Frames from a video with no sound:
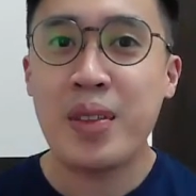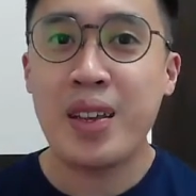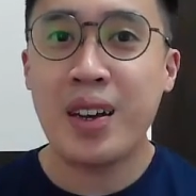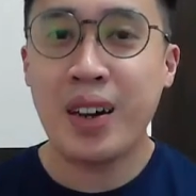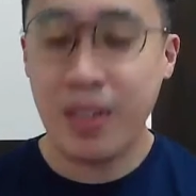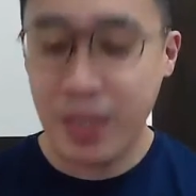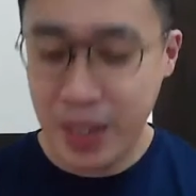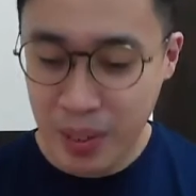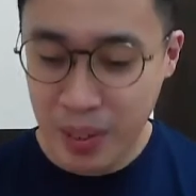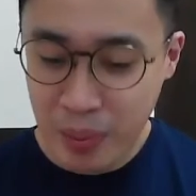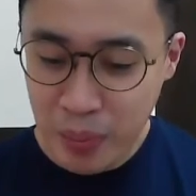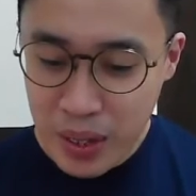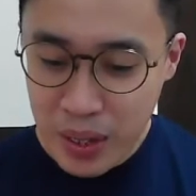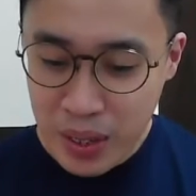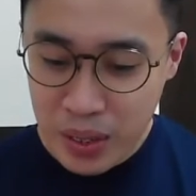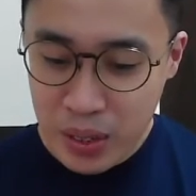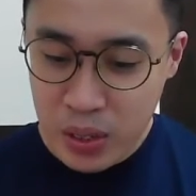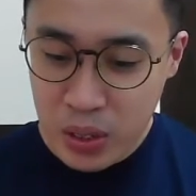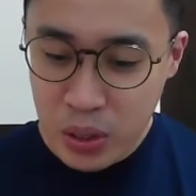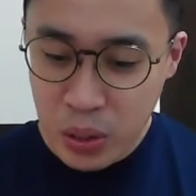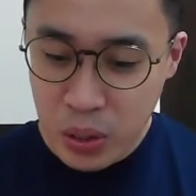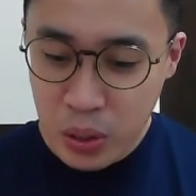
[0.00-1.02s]
All right,
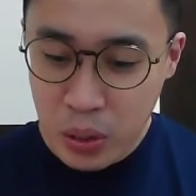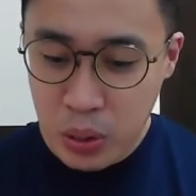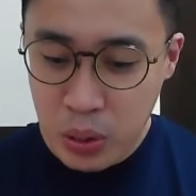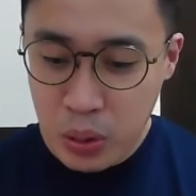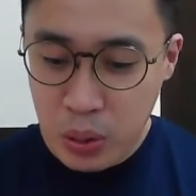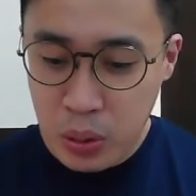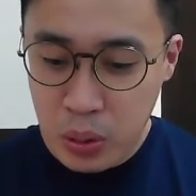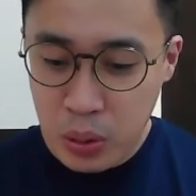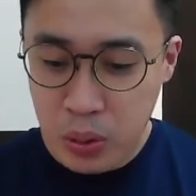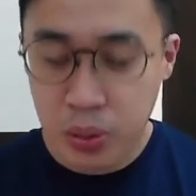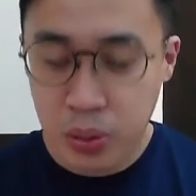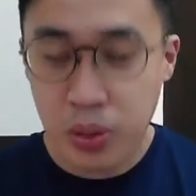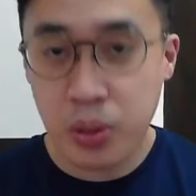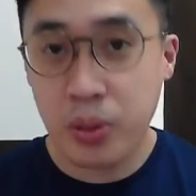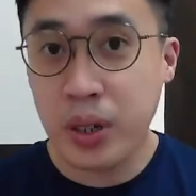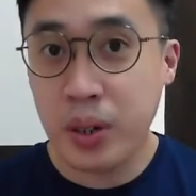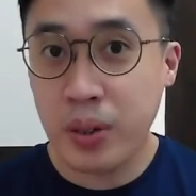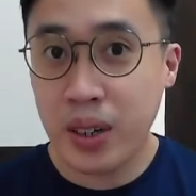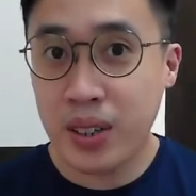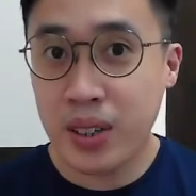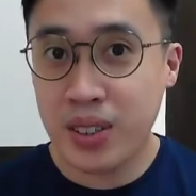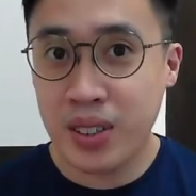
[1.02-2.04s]
so three
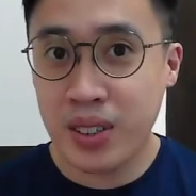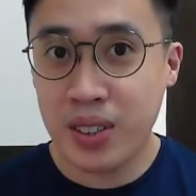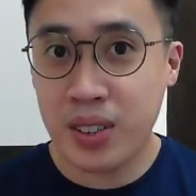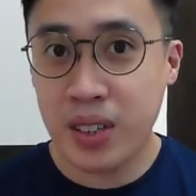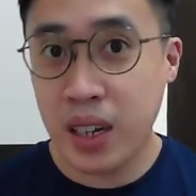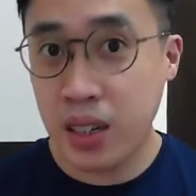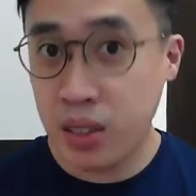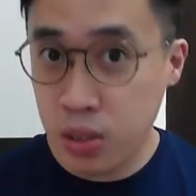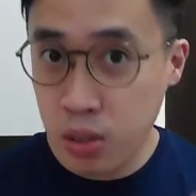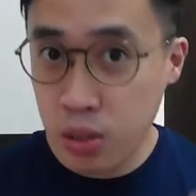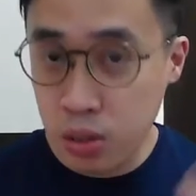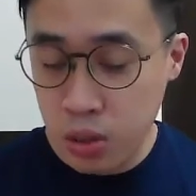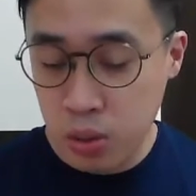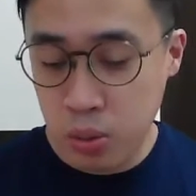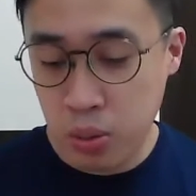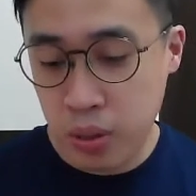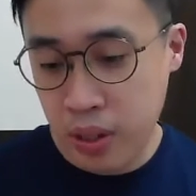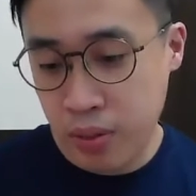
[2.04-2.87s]
questions as usual.